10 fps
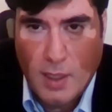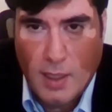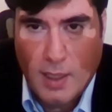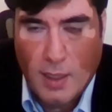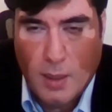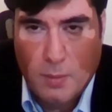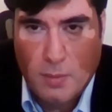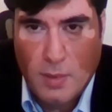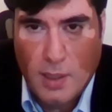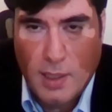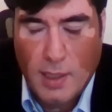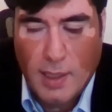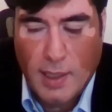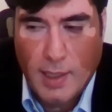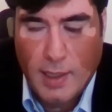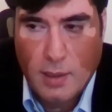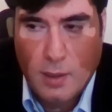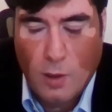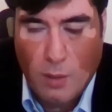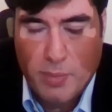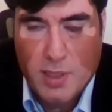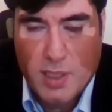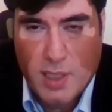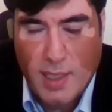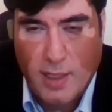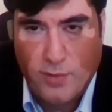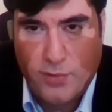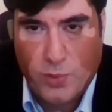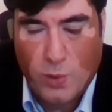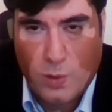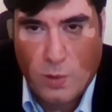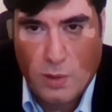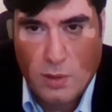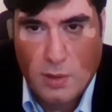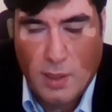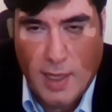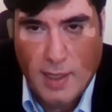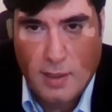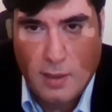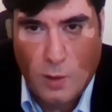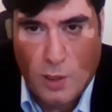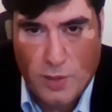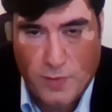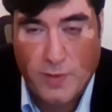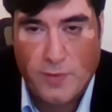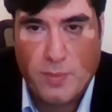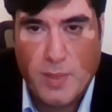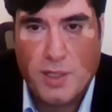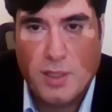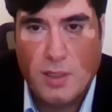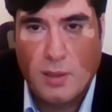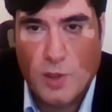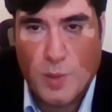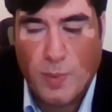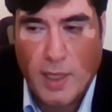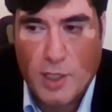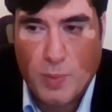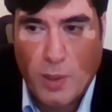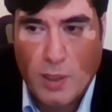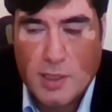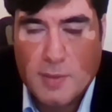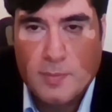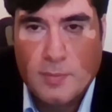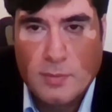and compensating for the loss of information in those blind spots